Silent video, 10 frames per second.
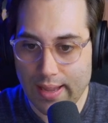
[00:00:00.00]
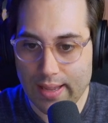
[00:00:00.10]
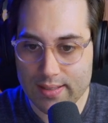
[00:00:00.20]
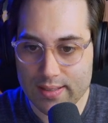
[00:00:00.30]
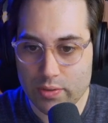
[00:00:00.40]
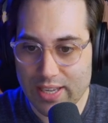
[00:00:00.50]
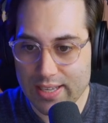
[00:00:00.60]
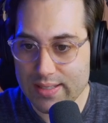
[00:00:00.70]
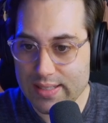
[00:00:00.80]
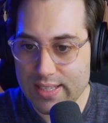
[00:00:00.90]
As we
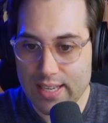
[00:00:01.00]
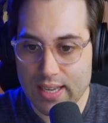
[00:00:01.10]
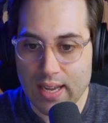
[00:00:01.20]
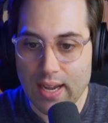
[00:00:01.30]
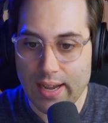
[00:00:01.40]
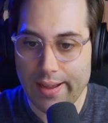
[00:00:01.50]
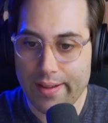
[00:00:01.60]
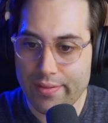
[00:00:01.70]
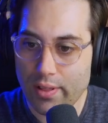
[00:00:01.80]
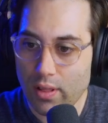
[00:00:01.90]
can see, I
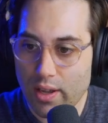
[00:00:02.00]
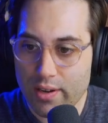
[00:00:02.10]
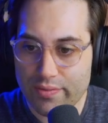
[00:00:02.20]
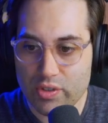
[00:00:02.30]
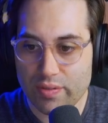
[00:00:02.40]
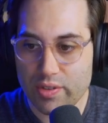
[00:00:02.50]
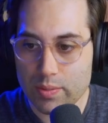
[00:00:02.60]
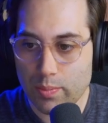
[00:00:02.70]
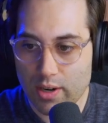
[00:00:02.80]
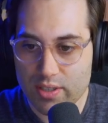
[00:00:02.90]
have a lot of
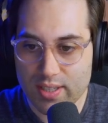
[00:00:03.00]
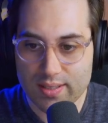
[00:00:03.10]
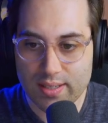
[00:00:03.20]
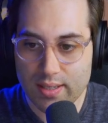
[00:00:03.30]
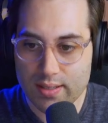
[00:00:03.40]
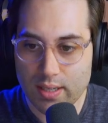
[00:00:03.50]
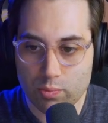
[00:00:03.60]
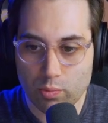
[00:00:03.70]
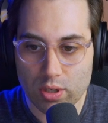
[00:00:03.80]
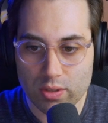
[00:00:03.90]
different projects here that
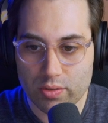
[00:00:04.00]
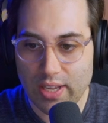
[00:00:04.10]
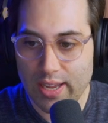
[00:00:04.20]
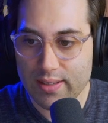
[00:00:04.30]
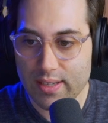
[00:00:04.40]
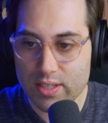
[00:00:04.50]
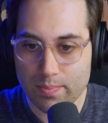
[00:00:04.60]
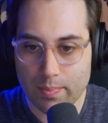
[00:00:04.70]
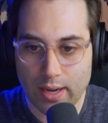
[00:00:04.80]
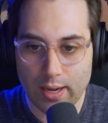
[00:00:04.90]
were created
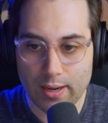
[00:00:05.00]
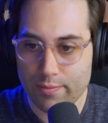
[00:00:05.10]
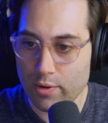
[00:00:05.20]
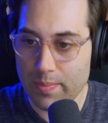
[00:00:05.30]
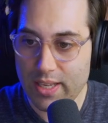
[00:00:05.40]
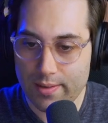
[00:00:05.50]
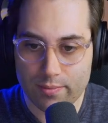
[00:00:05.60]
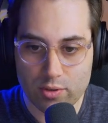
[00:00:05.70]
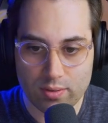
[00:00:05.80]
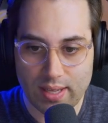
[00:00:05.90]
for me
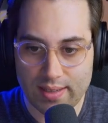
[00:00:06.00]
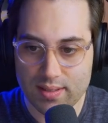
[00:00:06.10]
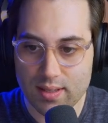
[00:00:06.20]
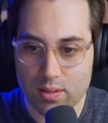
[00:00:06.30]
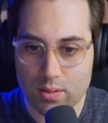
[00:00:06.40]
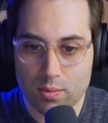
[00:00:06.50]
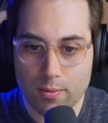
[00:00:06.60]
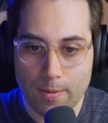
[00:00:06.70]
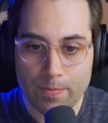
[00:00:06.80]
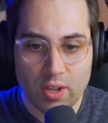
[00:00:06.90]
to test the tool.
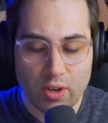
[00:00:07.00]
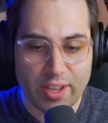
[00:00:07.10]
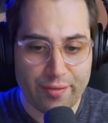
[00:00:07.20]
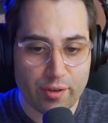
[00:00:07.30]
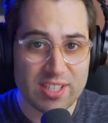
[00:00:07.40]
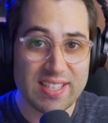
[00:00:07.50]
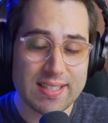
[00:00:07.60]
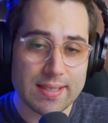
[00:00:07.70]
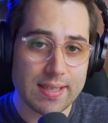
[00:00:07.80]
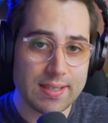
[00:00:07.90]
Okay, for
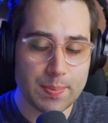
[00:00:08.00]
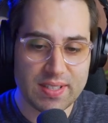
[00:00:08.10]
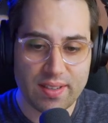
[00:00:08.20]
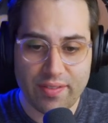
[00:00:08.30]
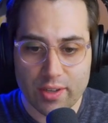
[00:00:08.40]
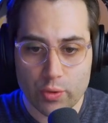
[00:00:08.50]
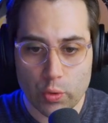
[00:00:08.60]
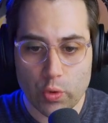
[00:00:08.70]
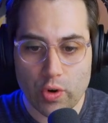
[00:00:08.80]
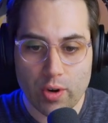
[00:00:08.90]
this specific
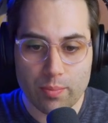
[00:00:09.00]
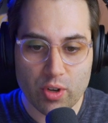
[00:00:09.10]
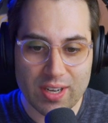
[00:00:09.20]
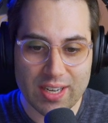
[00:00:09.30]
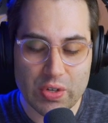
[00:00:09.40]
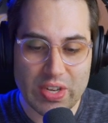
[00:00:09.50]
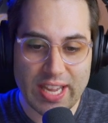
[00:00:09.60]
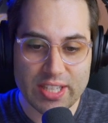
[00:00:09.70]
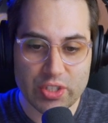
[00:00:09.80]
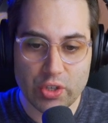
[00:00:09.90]
tutorial, I'm gonna
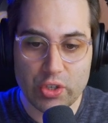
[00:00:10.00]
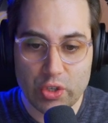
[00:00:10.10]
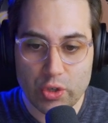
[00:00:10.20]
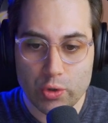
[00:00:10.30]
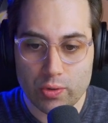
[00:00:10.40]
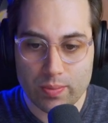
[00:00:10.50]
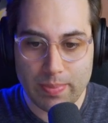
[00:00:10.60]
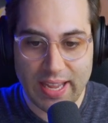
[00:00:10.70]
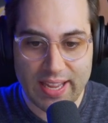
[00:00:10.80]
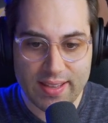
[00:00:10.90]
create a new
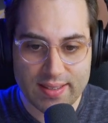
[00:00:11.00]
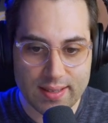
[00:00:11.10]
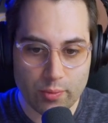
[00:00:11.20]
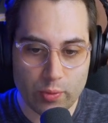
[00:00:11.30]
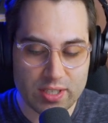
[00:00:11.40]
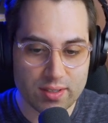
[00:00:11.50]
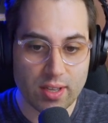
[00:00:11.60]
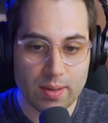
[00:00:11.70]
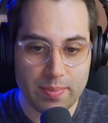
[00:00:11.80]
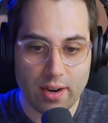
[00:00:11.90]
base, which is
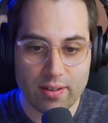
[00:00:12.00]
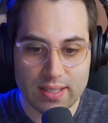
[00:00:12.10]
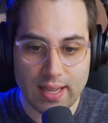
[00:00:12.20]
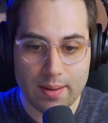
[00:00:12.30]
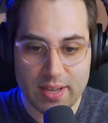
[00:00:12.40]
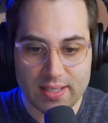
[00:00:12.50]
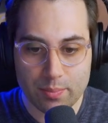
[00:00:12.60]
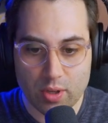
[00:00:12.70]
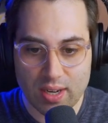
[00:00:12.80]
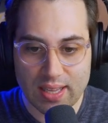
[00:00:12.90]
gonna be our database.
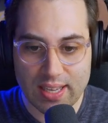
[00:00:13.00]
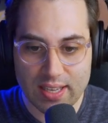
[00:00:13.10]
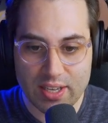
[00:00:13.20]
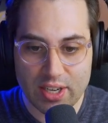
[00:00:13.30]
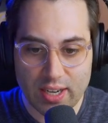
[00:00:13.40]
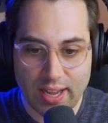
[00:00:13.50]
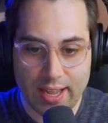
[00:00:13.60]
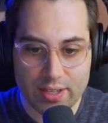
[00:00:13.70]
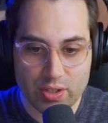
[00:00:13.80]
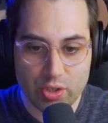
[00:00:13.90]
I'm gonna click here,
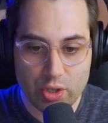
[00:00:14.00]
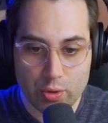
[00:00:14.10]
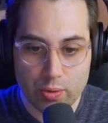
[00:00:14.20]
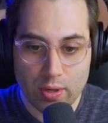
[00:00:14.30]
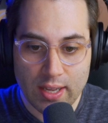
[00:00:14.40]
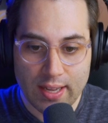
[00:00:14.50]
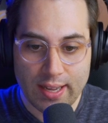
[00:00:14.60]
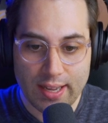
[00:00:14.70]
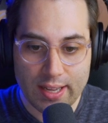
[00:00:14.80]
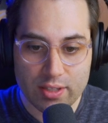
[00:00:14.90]
add new,
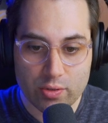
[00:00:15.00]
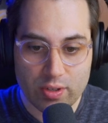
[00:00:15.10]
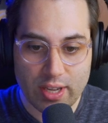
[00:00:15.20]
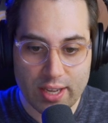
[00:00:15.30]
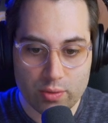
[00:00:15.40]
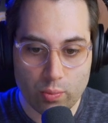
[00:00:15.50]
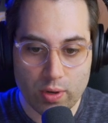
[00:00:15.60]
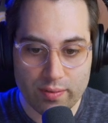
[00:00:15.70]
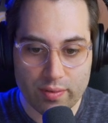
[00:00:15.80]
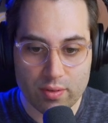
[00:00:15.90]
and create
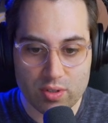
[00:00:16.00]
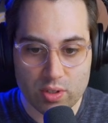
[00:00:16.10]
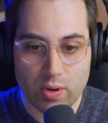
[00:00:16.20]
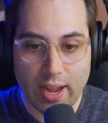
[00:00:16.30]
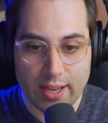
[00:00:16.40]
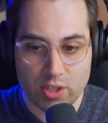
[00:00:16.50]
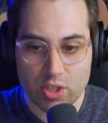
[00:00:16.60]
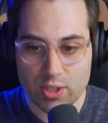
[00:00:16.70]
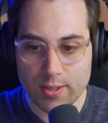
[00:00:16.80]
one from scratch.